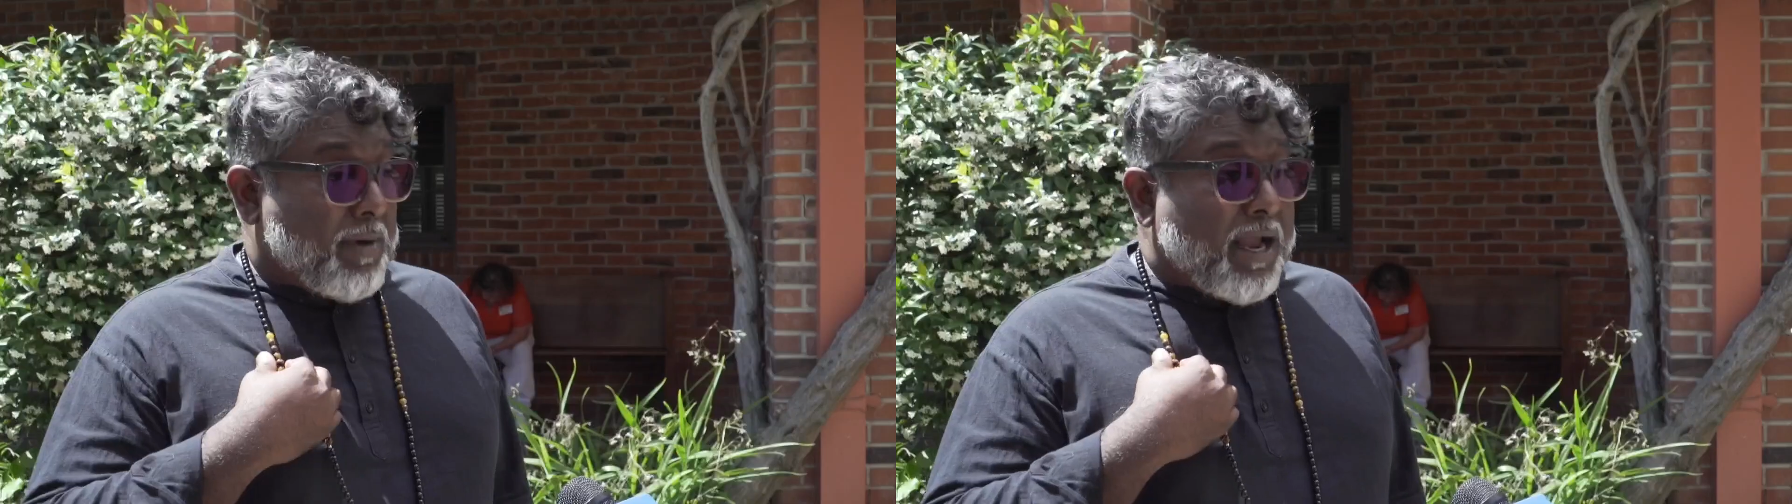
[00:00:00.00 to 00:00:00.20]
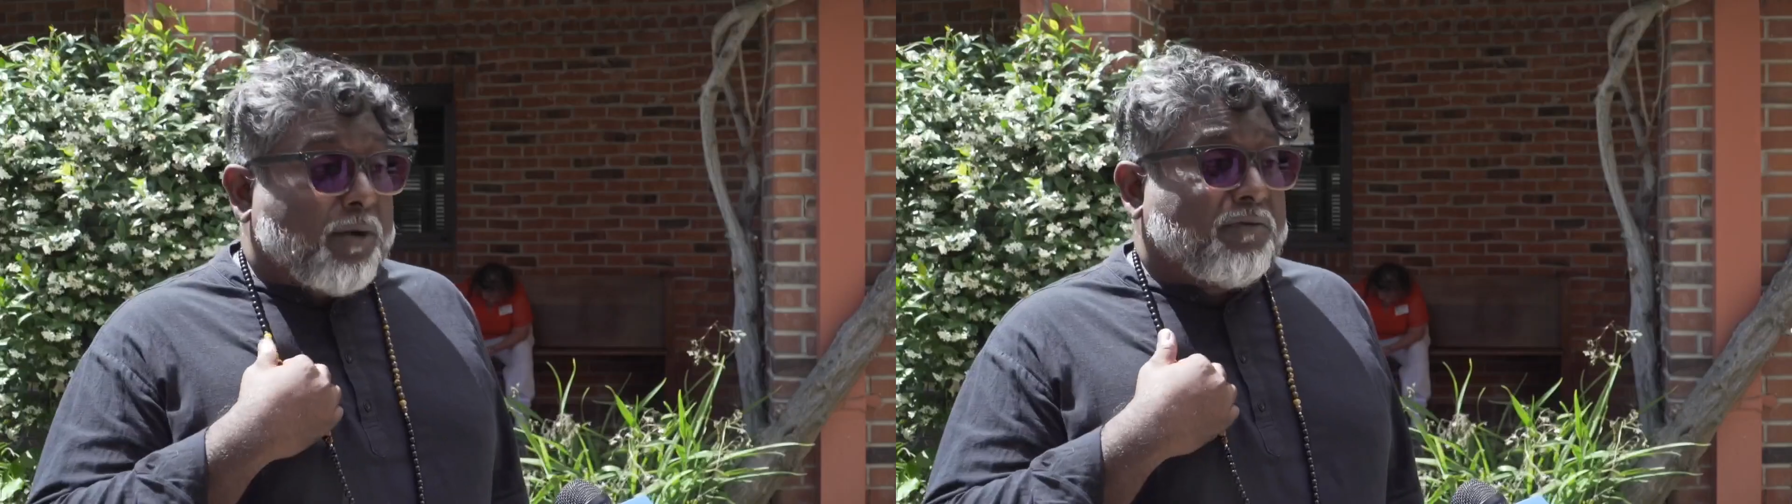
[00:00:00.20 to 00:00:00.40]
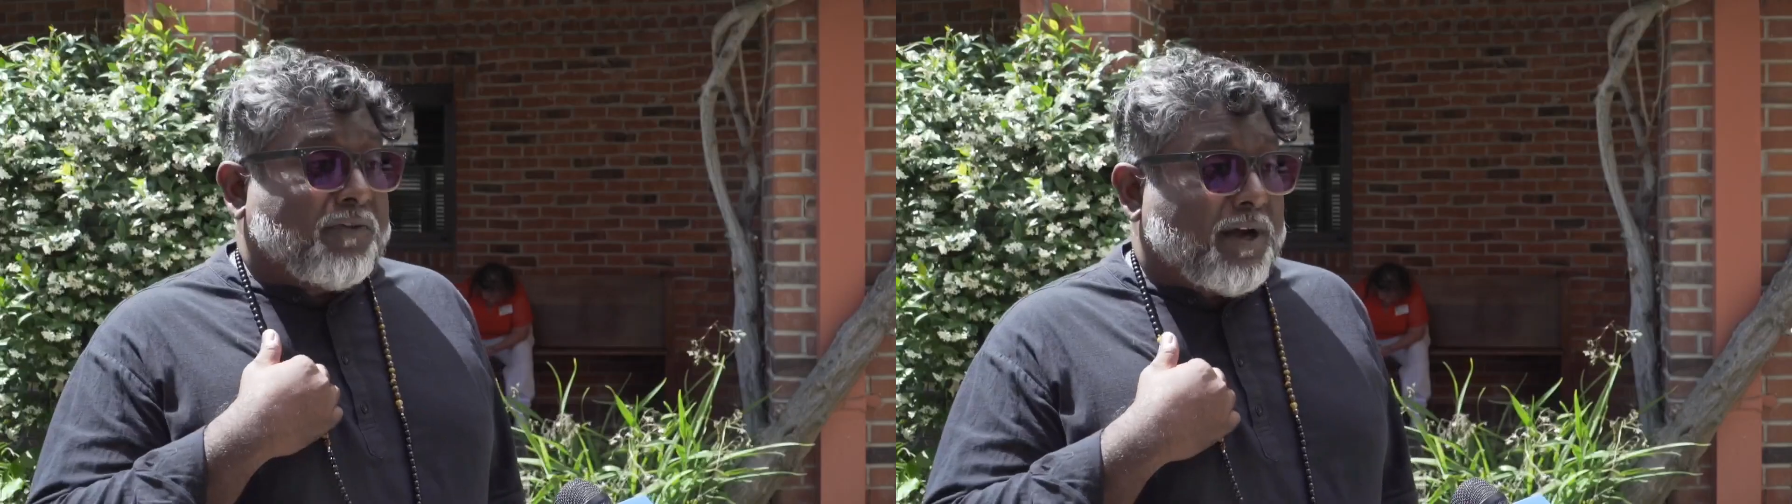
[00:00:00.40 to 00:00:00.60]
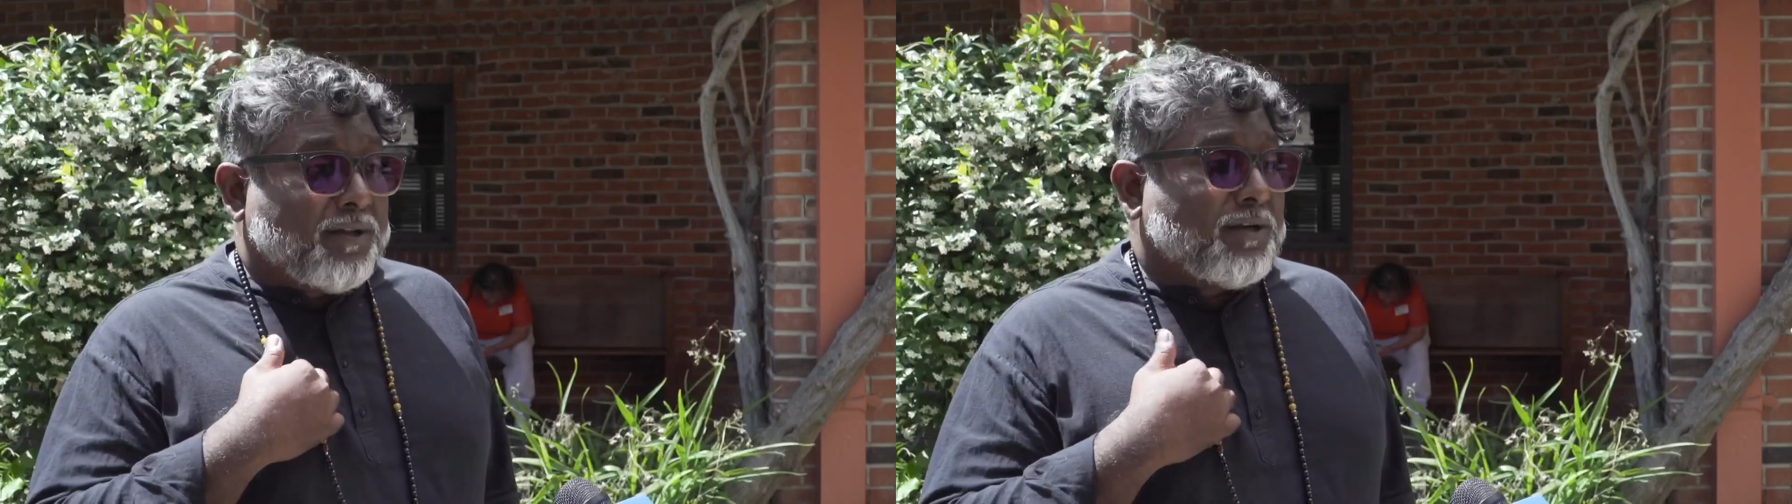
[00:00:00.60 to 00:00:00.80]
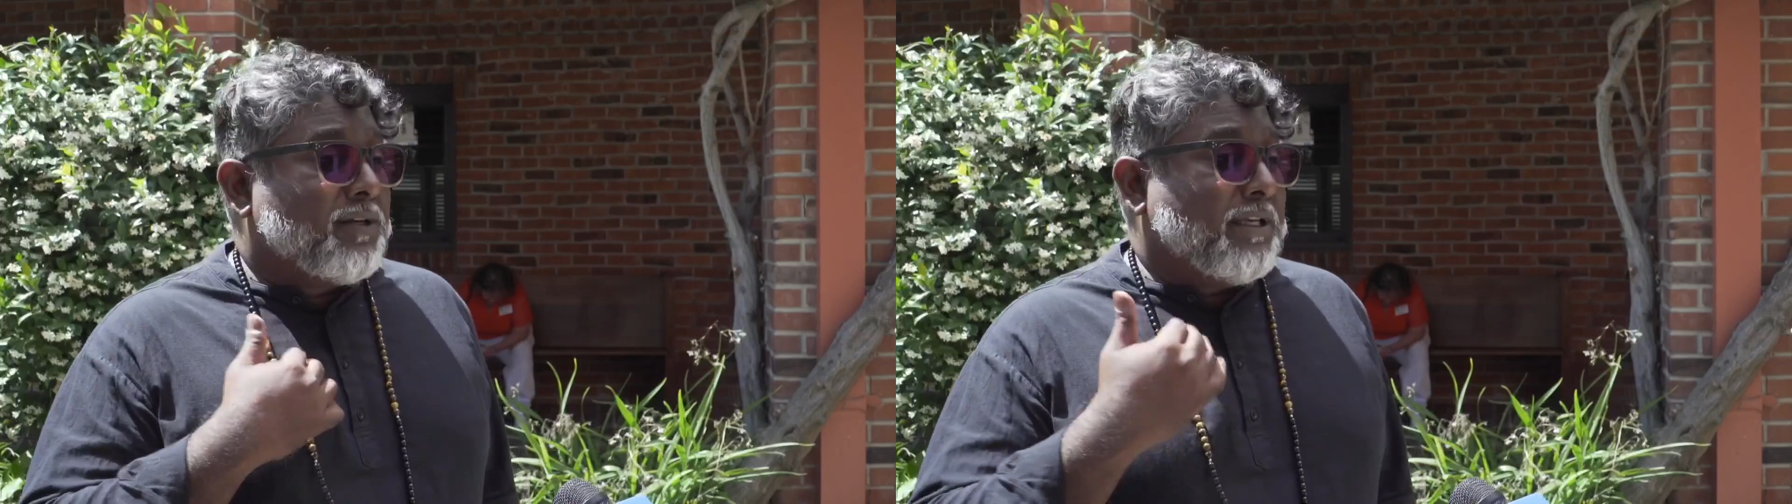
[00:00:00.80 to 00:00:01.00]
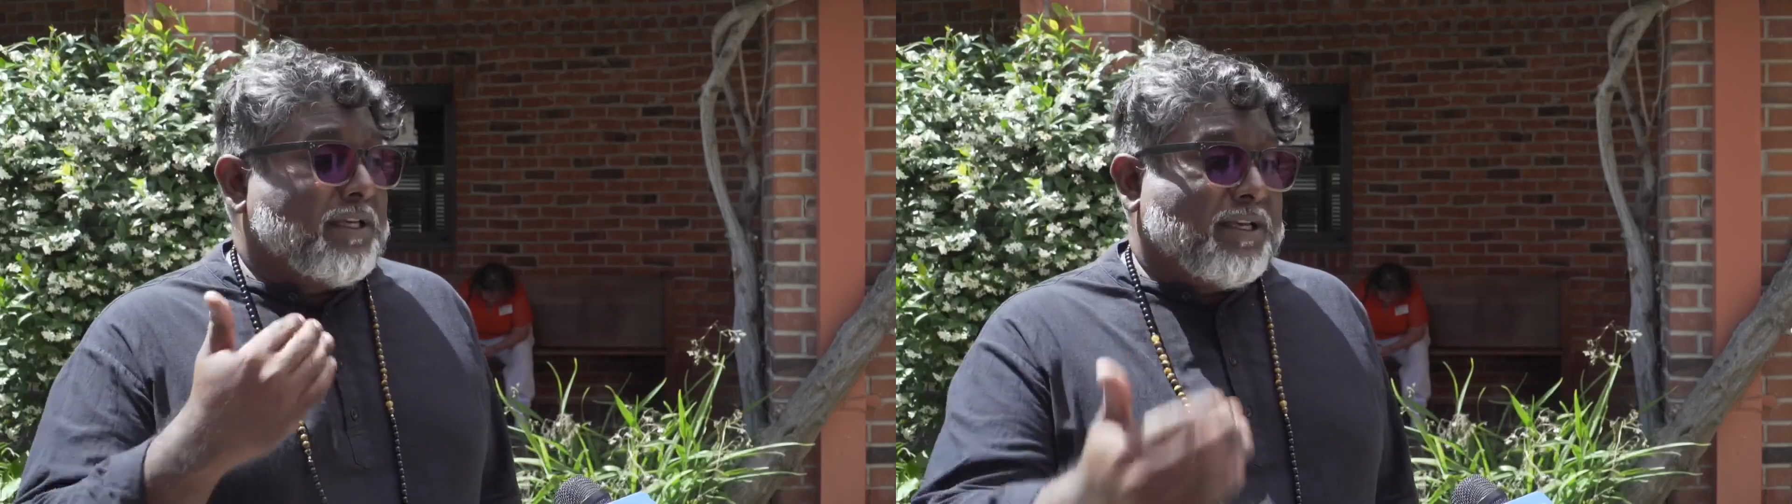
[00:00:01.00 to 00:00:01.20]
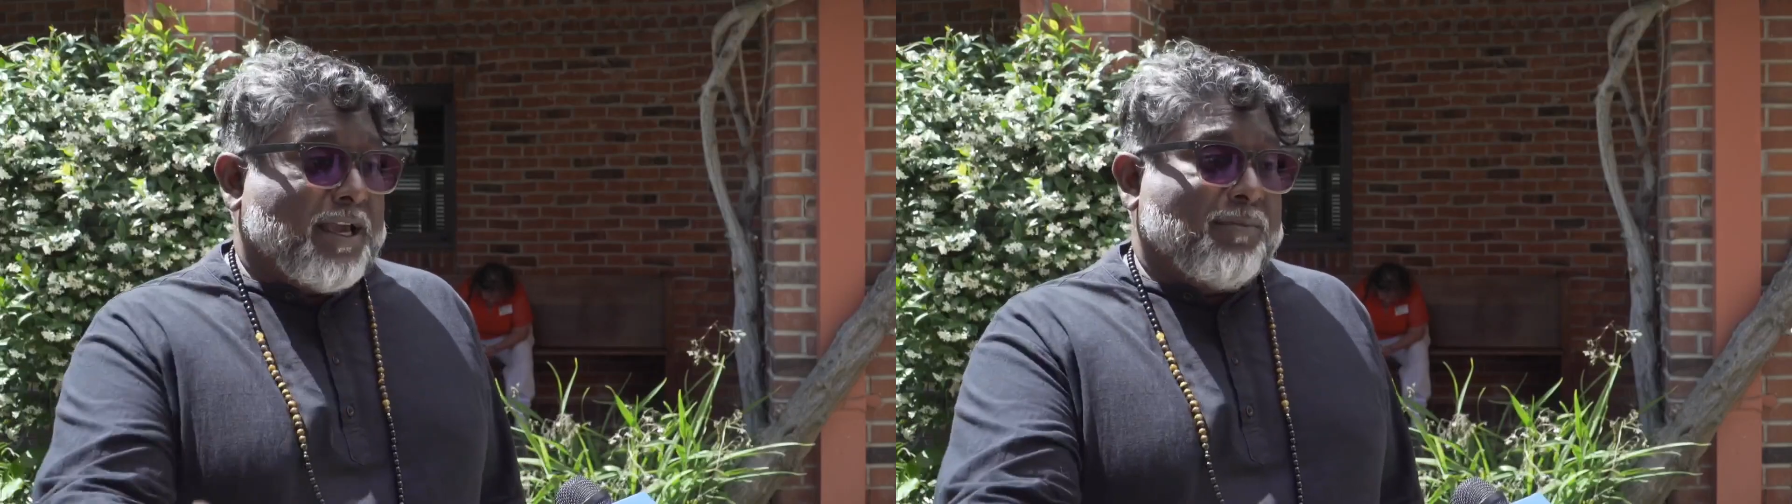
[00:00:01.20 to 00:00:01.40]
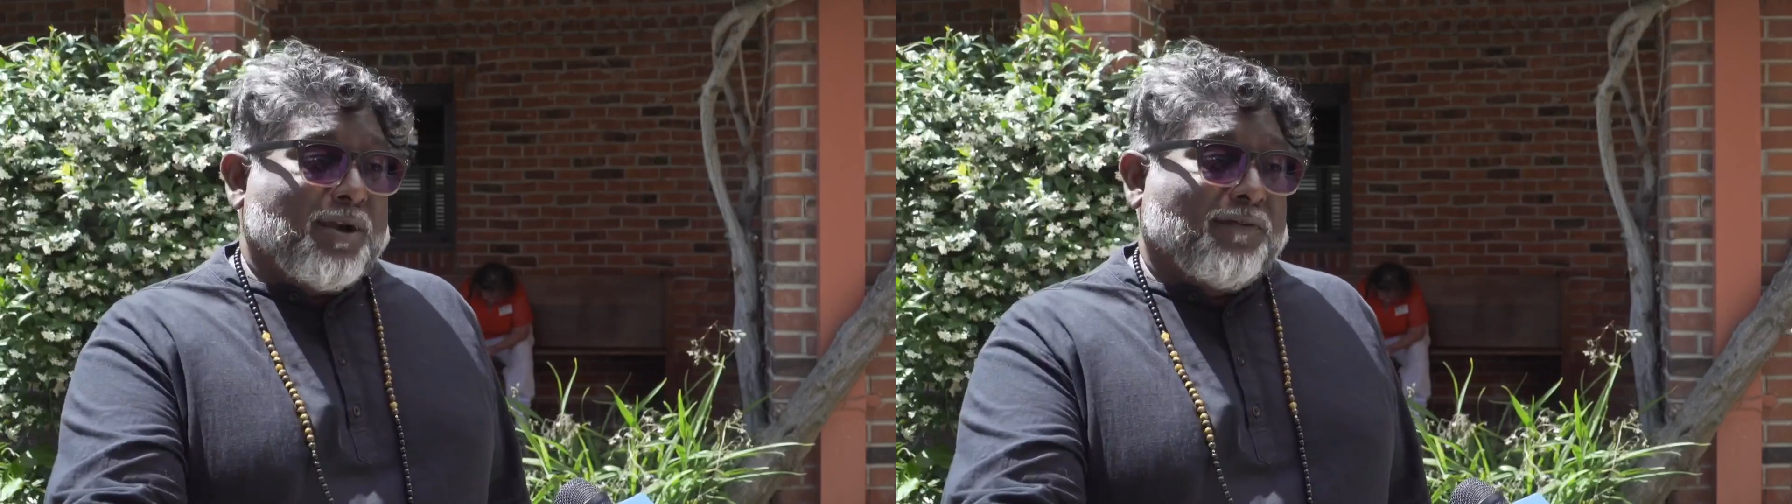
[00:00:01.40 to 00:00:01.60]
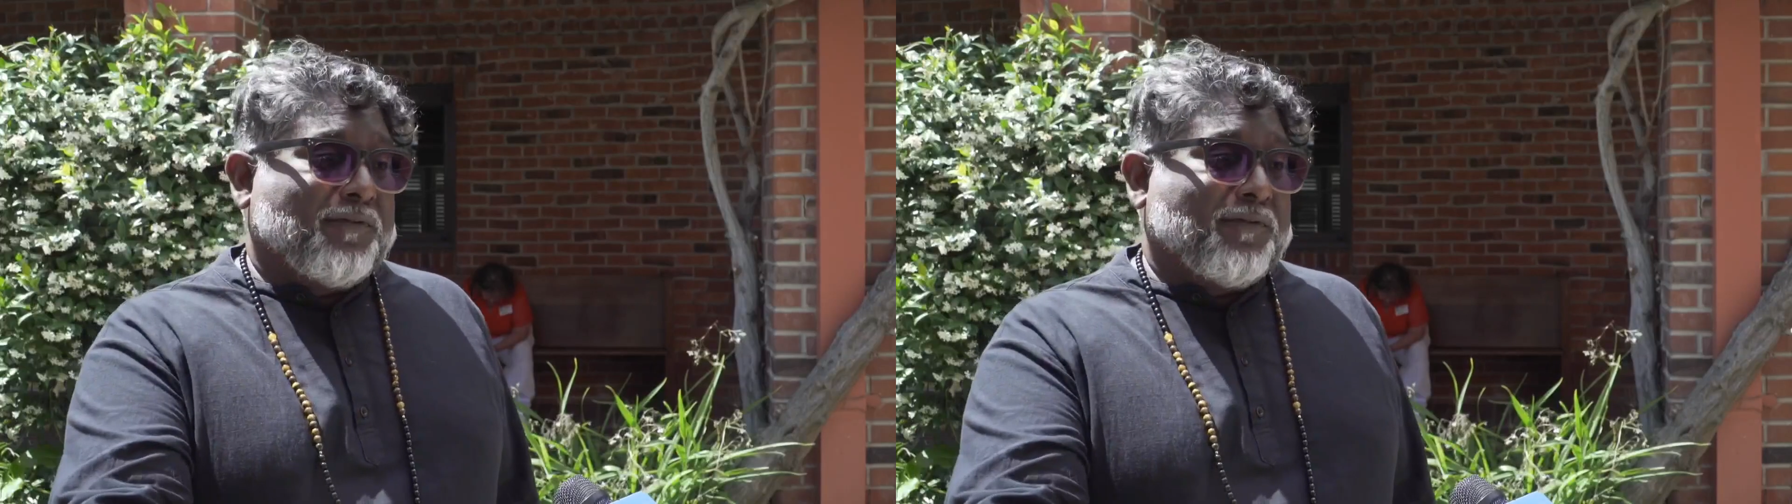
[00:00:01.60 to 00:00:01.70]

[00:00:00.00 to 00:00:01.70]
my own father, he came here